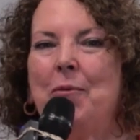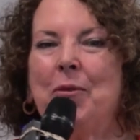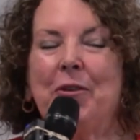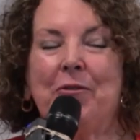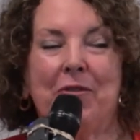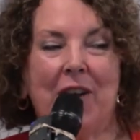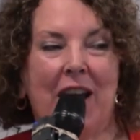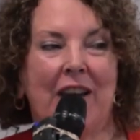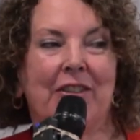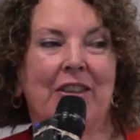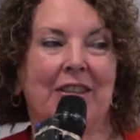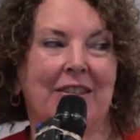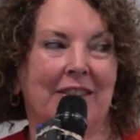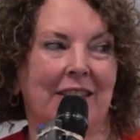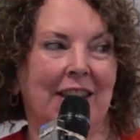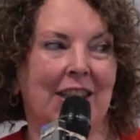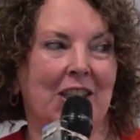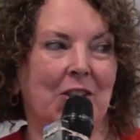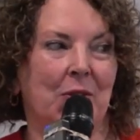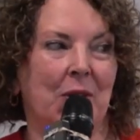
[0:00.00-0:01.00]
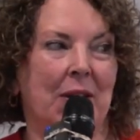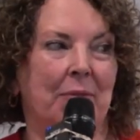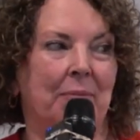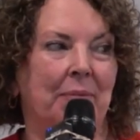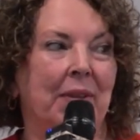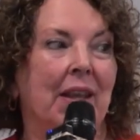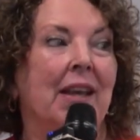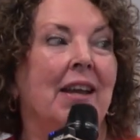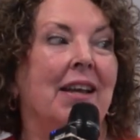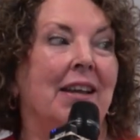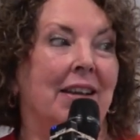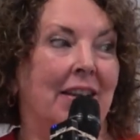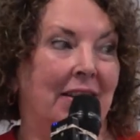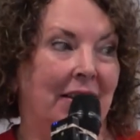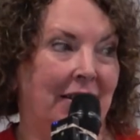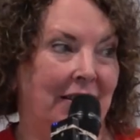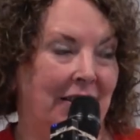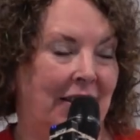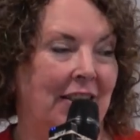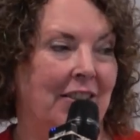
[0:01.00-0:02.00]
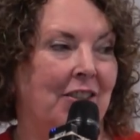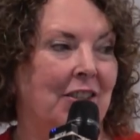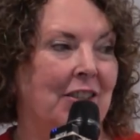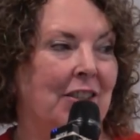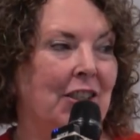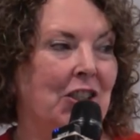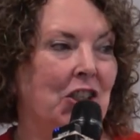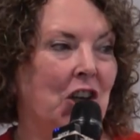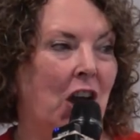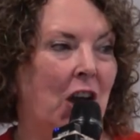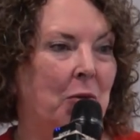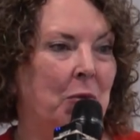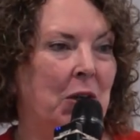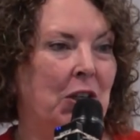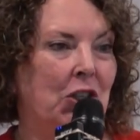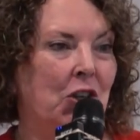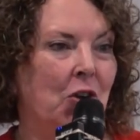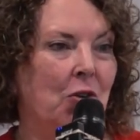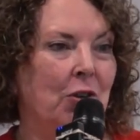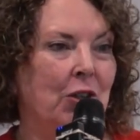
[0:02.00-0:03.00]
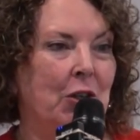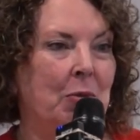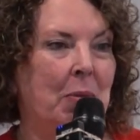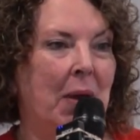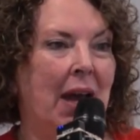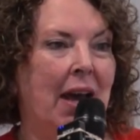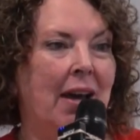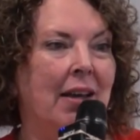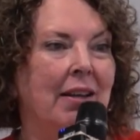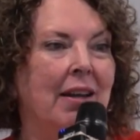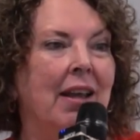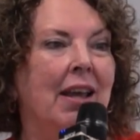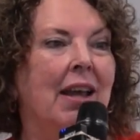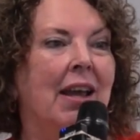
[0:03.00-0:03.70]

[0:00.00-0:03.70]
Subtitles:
the Father said to him, this is the time we talked about.